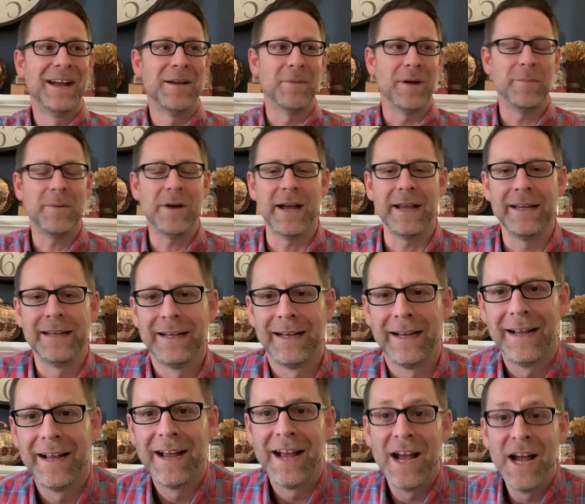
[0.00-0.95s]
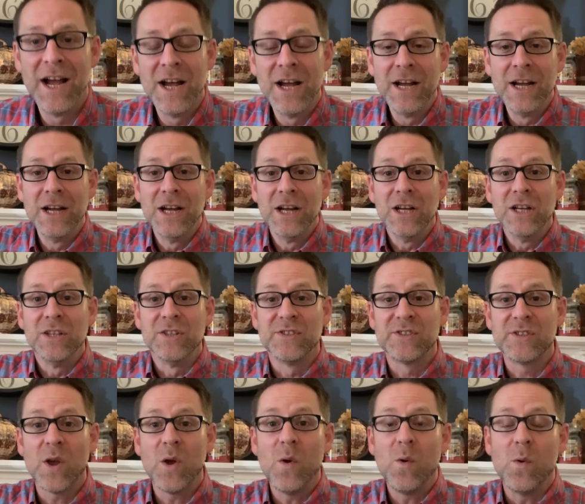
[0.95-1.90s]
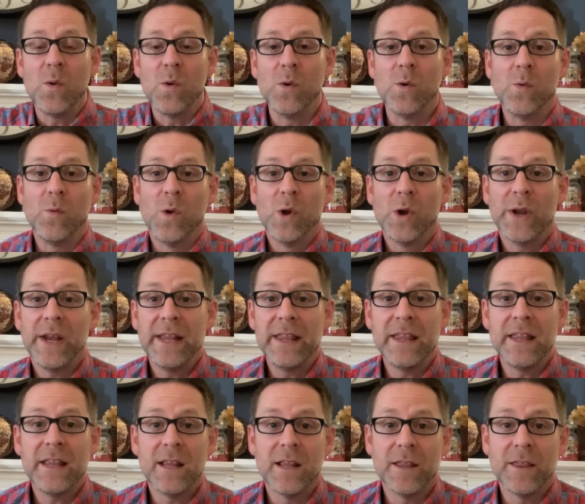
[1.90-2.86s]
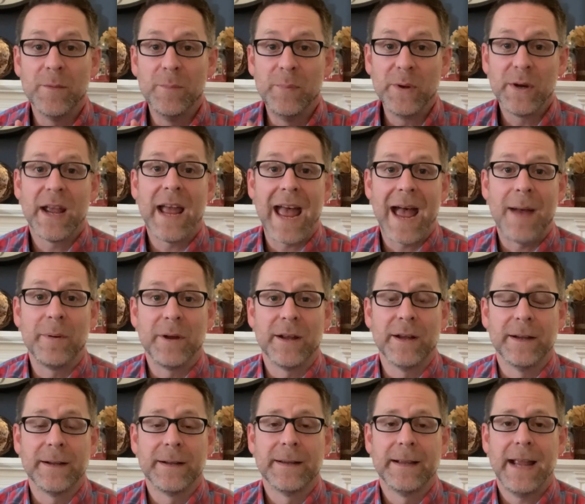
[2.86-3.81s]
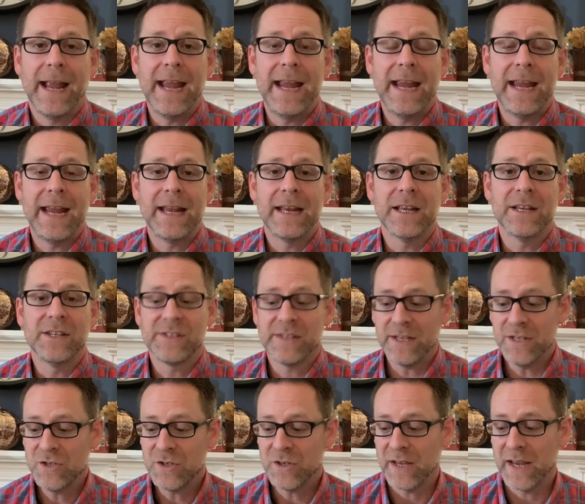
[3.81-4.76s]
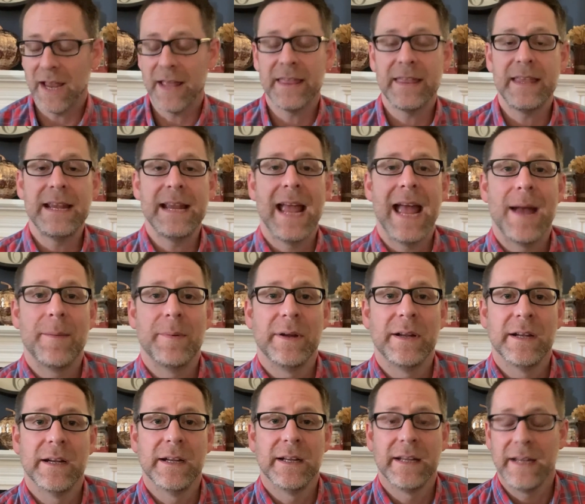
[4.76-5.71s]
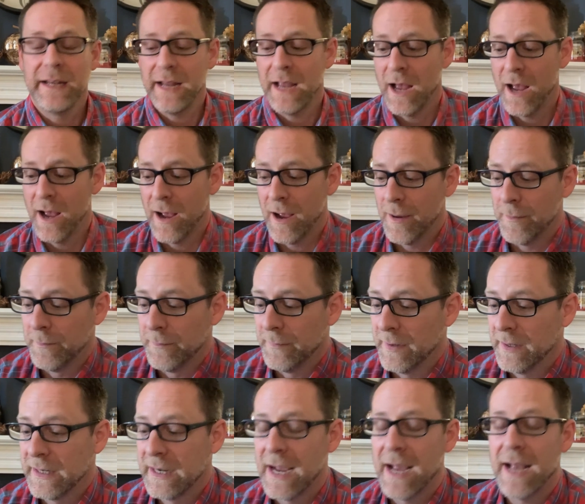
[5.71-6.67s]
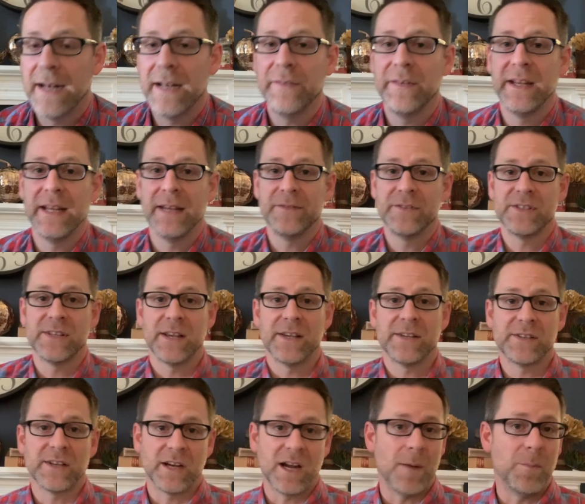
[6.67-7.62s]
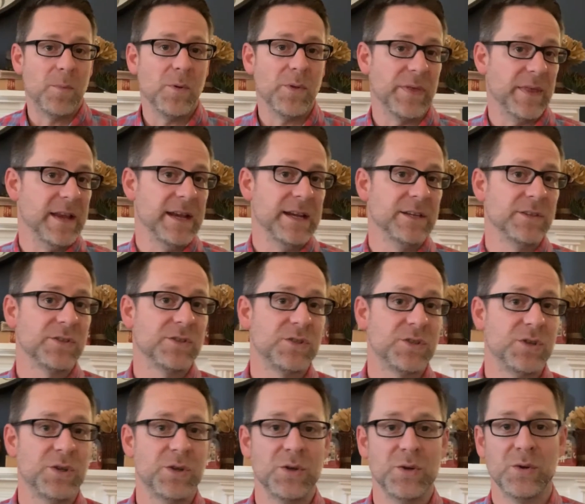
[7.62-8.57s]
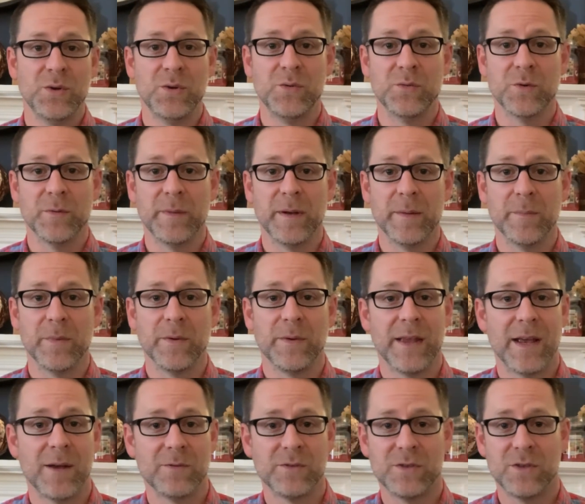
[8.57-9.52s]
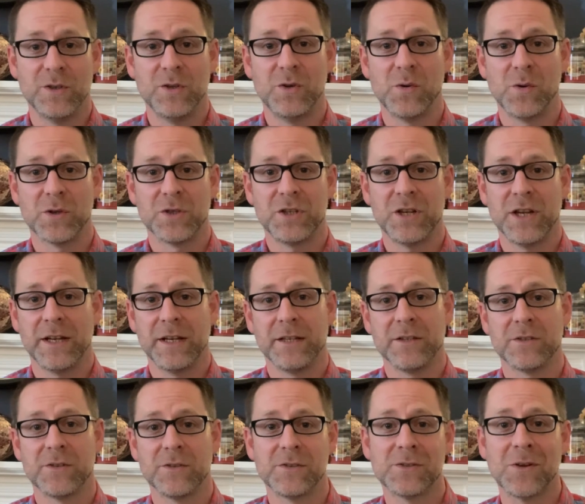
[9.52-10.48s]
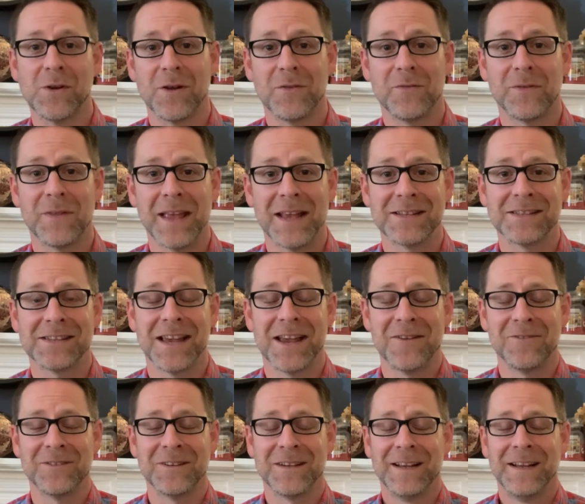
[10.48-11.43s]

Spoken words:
Bye-bye. So we're in the book of Habakkuk, and essentially I think Habakkuk kind of gives us a couple things to remember. That was the door shutting, so sorry for that sound.